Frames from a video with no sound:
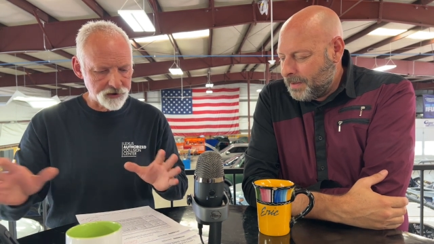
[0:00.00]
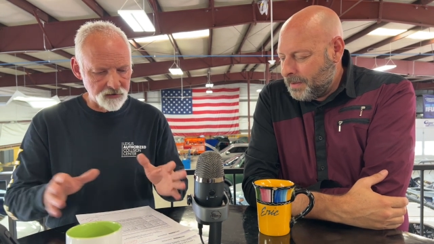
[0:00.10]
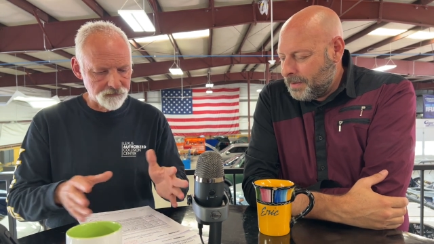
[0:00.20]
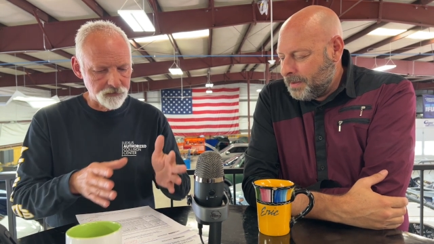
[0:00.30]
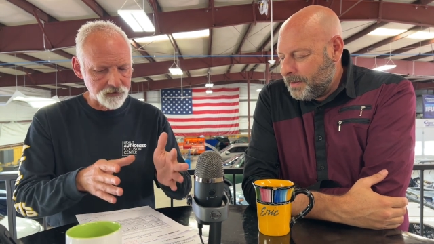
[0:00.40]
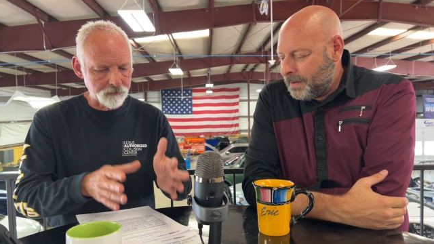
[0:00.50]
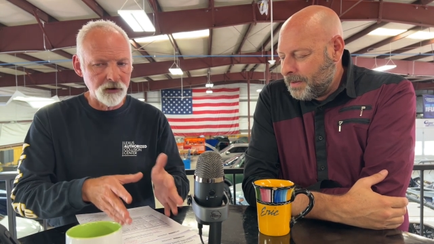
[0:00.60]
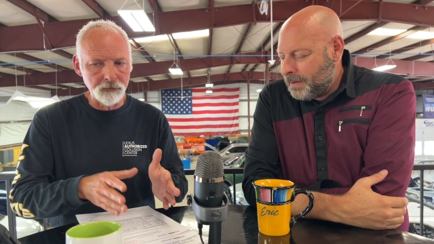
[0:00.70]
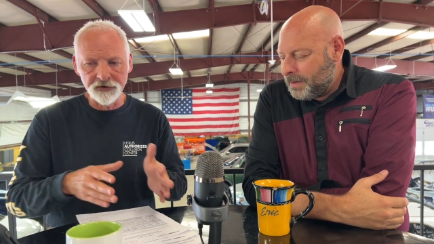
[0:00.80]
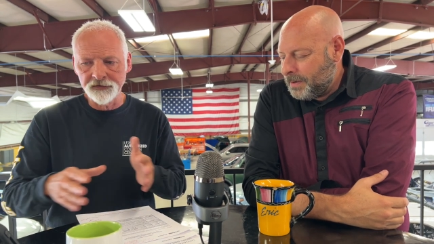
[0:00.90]
Speaker 1: if there's a
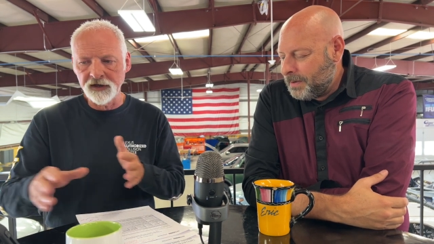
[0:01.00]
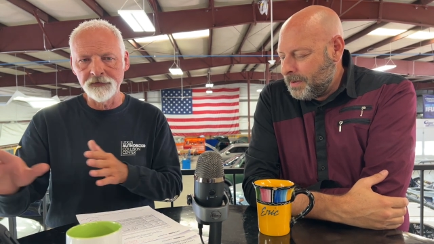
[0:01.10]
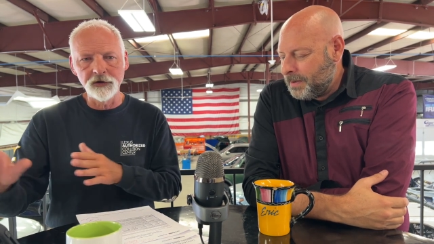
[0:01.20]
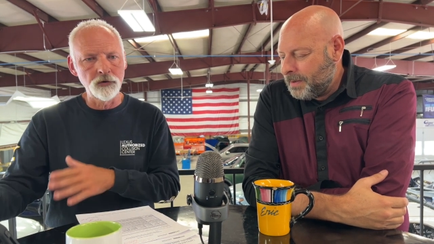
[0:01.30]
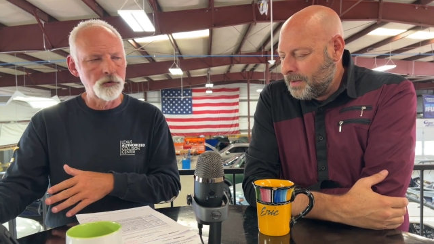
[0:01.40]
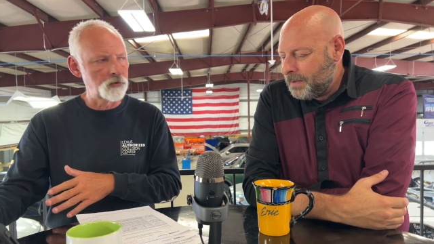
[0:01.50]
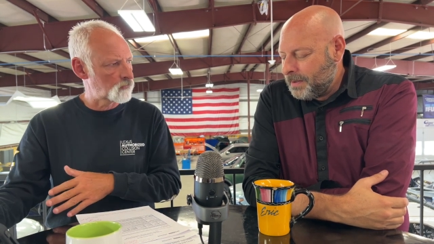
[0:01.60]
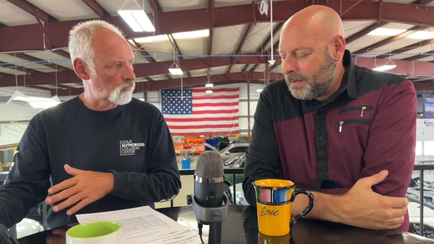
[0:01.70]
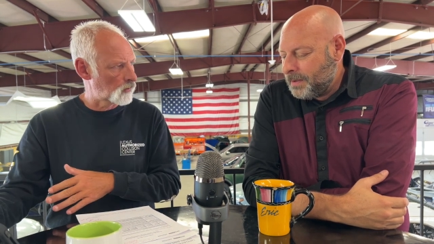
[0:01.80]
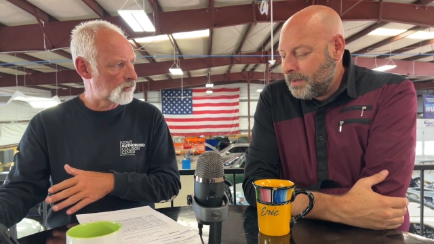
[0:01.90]
public safety notice
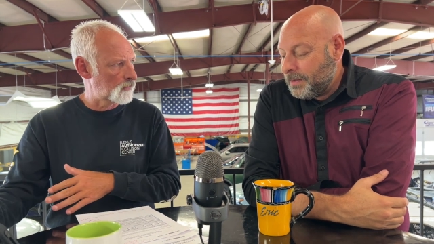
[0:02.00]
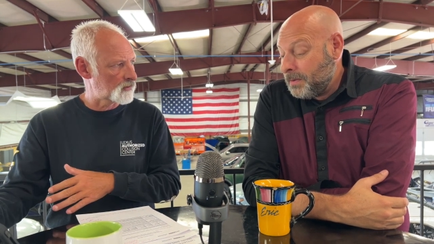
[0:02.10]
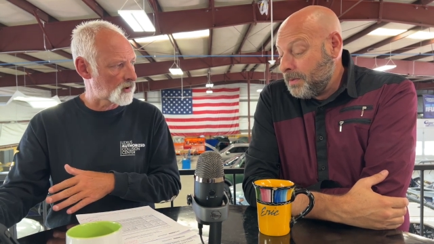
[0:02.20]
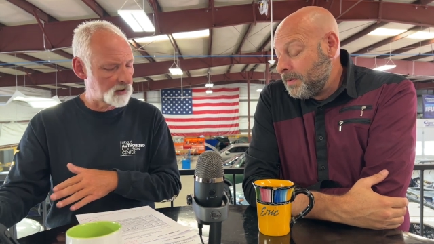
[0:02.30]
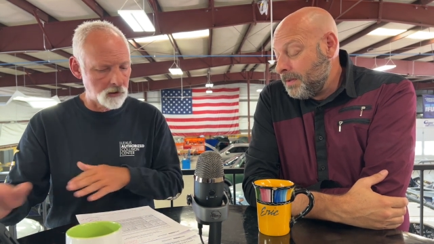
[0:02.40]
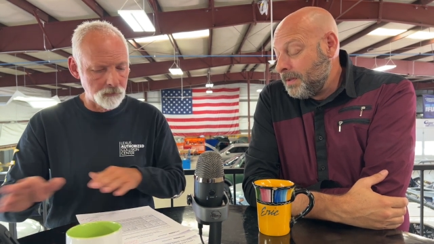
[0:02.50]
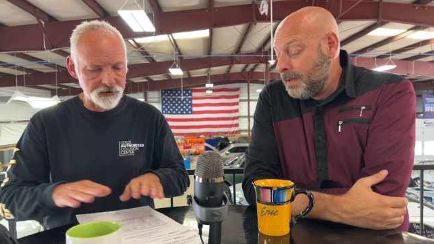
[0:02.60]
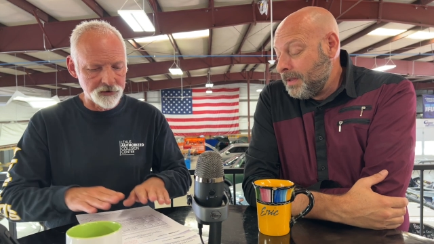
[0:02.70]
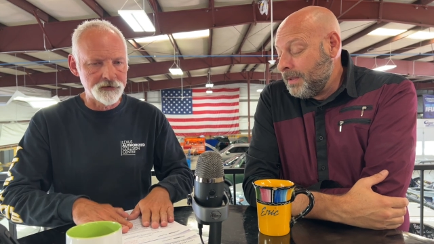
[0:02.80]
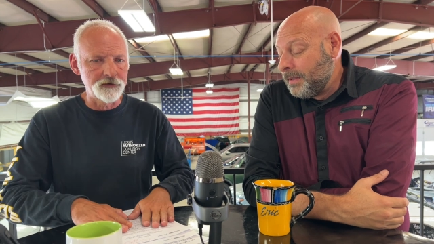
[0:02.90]
or it's on there,
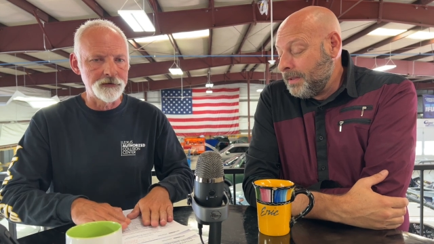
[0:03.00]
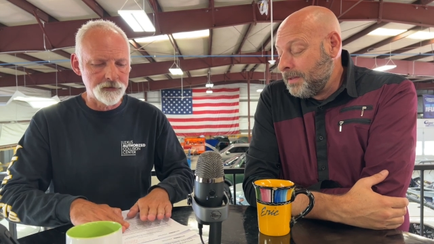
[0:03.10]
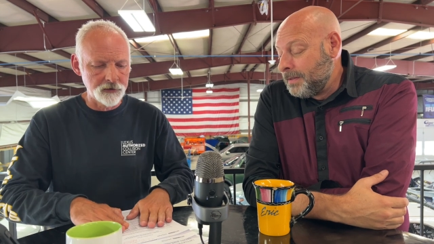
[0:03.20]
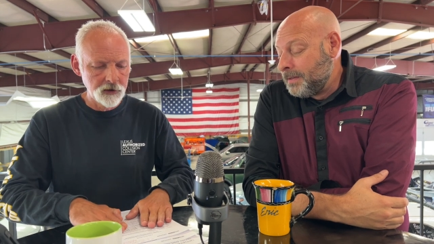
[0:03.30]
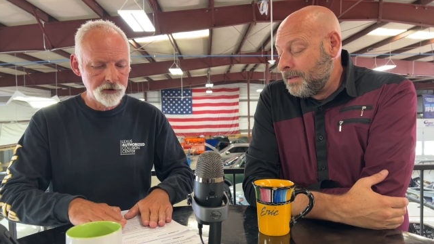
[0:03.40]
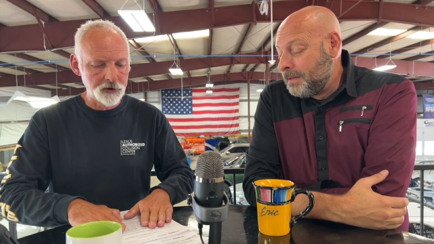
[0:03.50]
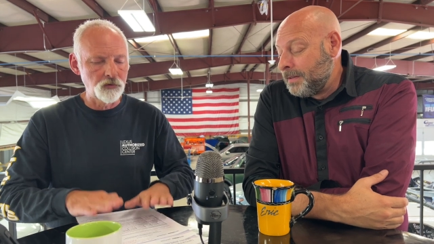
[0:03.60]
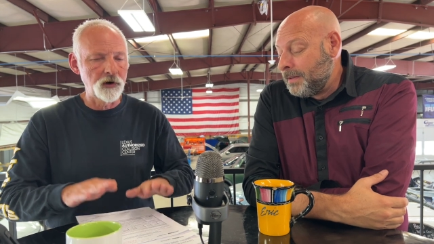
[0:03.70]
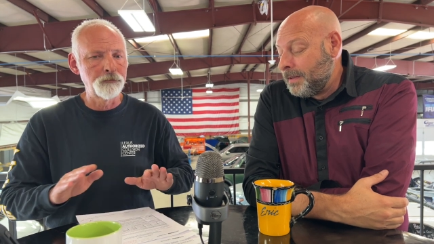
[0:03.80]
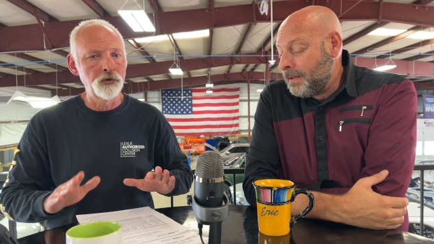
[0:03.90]
but this is the
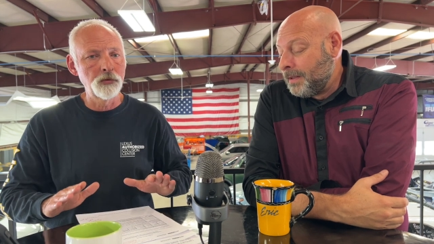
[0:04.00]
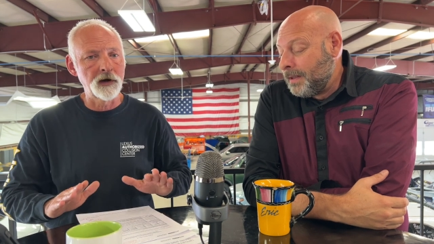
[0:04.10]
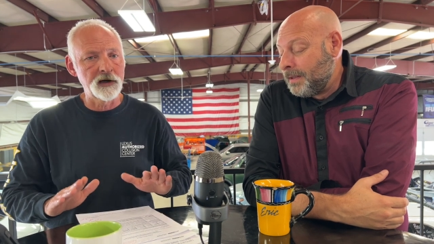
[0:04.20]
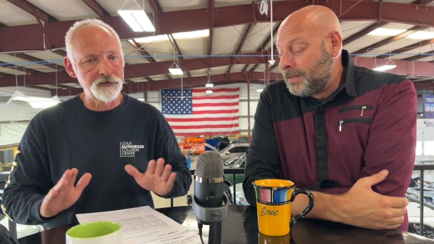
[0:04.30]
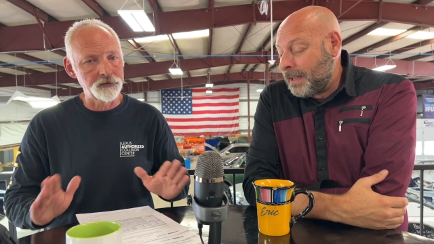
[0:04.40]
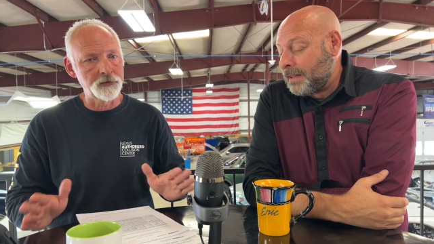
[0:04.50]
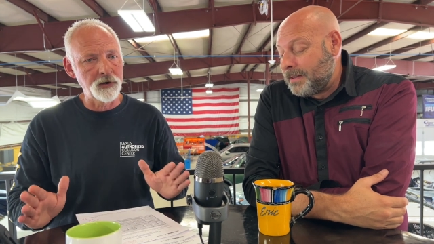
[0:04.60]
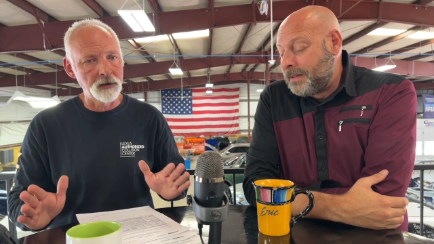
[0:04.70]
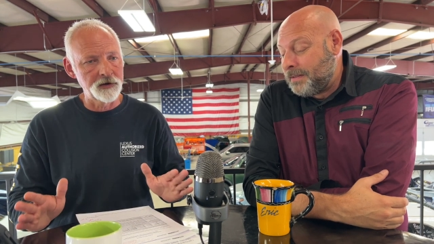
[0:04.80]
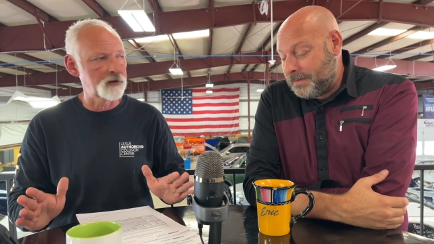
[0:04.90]
grand poobah to the
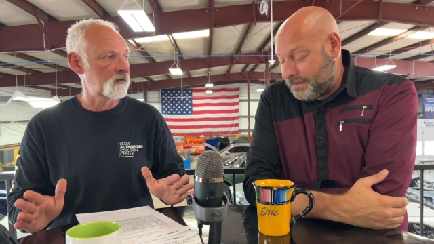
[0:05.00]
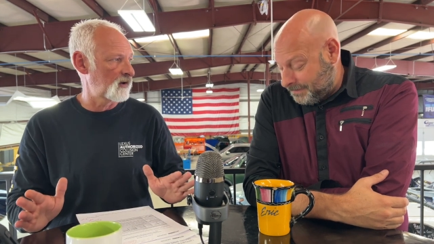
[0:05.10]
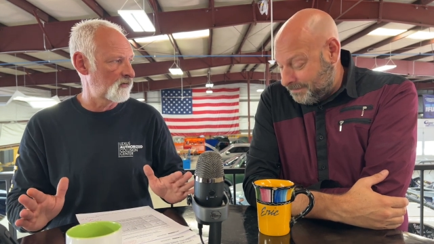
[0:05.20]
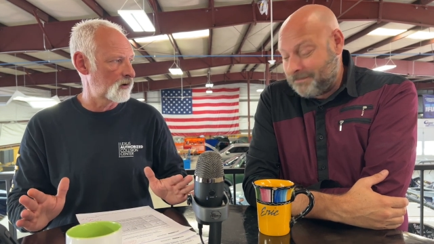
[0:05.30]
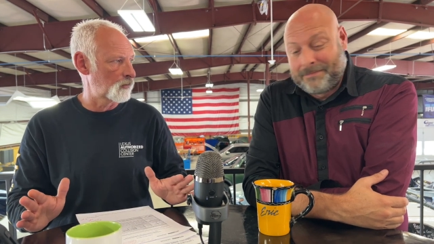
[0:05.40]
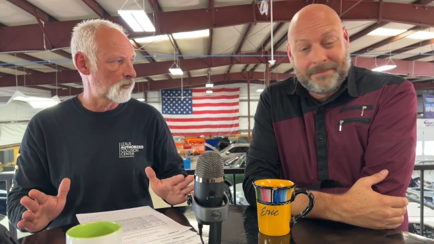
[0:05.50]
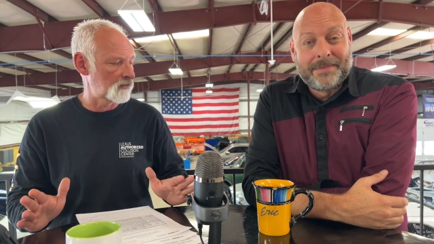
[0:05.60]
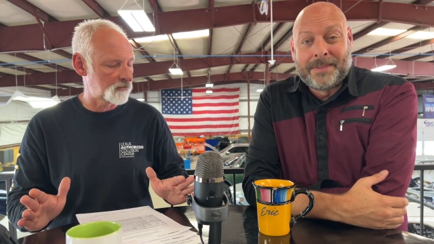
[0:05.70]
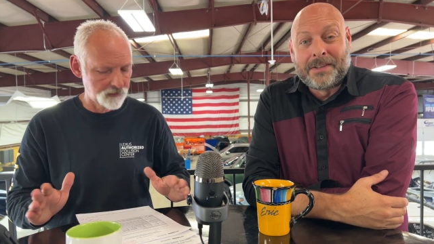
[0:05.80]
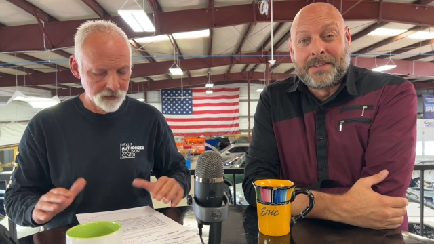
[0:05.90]
public safety
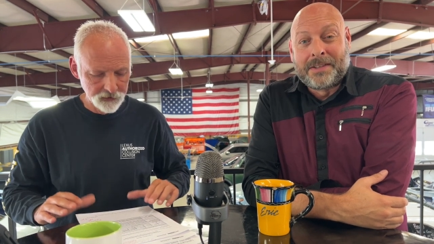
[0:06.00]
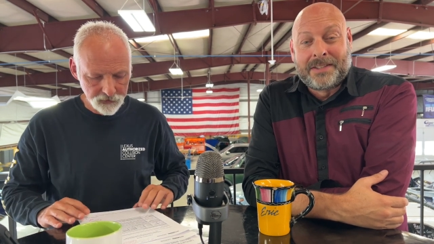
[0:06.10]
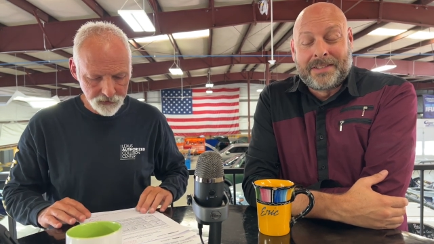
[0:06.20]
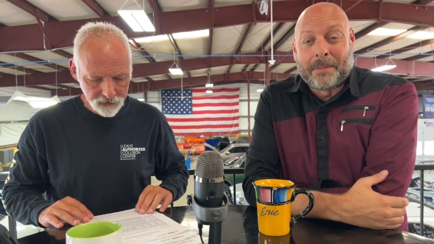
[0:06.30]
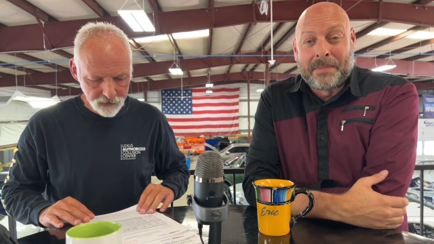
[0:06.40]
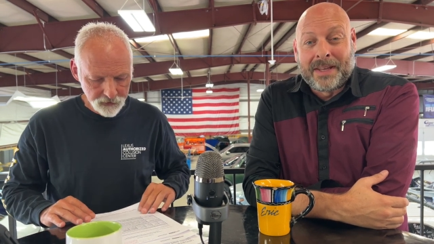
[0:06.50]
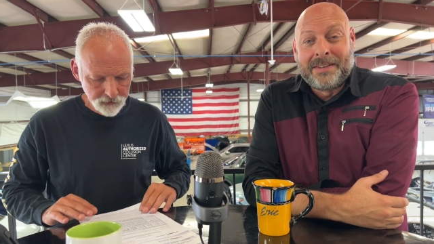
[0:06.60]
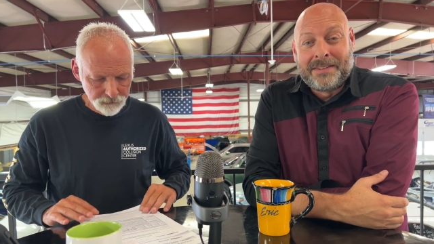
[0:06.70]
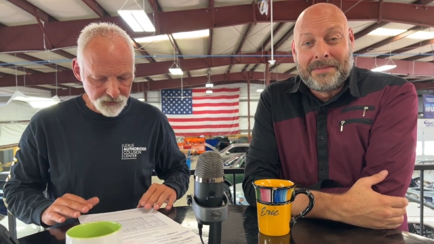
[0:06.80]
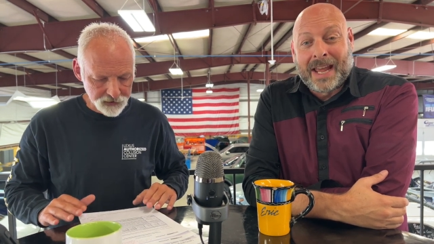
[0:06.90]
notice.
Speaker 2: There's
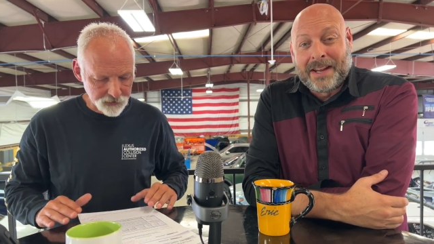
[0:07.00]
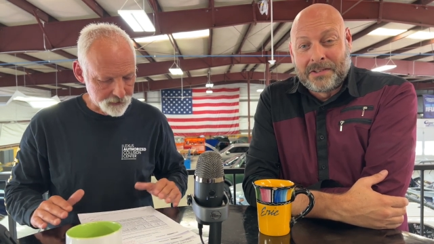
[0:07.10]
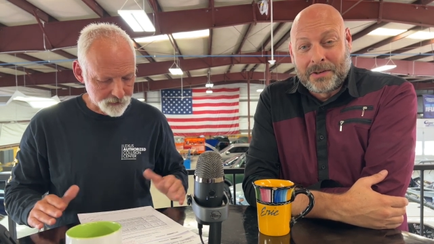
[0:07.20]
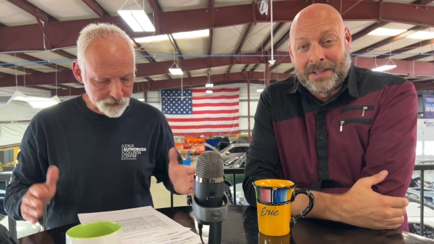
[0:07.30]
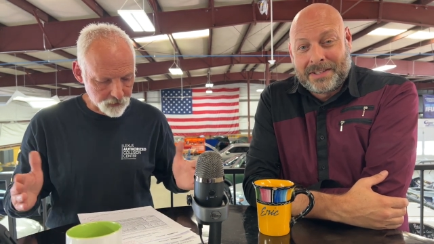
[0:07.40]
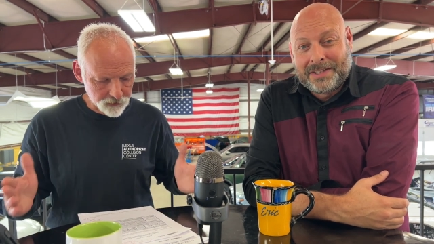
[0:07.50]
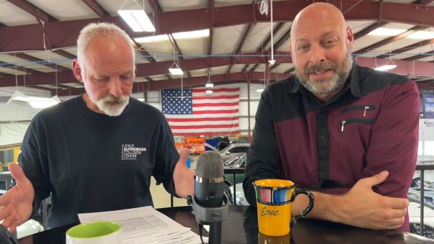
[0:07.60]
something dangerous. Because